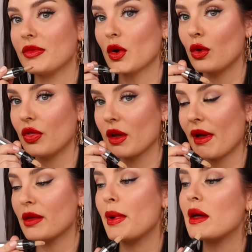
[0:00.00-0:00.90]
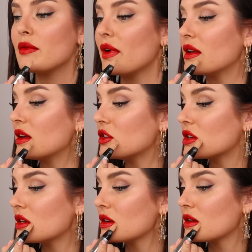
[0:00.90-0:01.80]
The cool thing about the pen
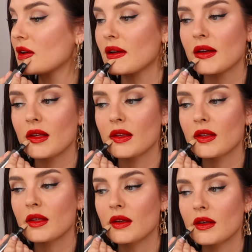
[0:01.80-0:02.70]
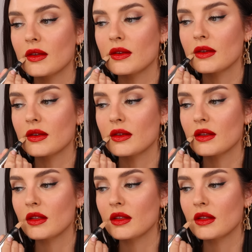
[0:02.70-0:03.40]
foundation is this.